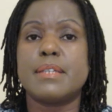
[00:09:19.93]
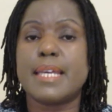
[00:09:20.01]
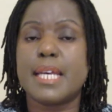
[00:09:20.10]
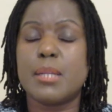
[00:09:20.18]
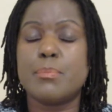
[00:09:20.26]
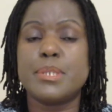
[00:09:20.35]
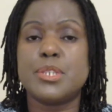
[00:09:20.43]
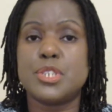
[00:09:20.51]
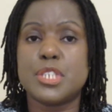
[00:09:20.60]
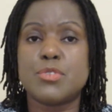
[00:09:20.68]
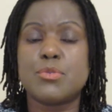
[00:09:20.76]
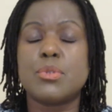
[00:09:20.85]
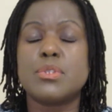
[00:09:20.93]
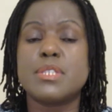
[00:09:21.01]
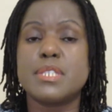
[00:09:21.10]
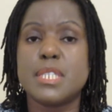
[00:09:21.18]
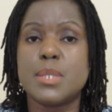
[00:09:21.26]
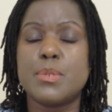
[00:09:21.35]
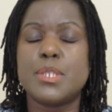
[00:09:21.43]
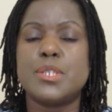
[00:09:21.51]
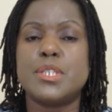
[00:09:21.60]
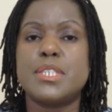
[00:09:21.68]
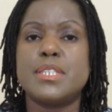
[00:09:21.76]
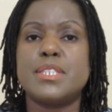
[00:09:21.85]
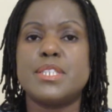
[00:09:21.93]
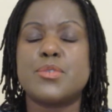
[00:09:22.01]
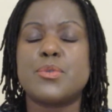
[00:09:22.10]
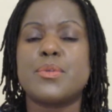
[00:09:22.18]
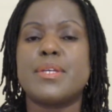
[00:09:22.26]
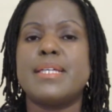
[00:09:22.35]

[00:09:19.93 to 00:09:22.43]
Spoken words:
kelp in general, seaweed in general,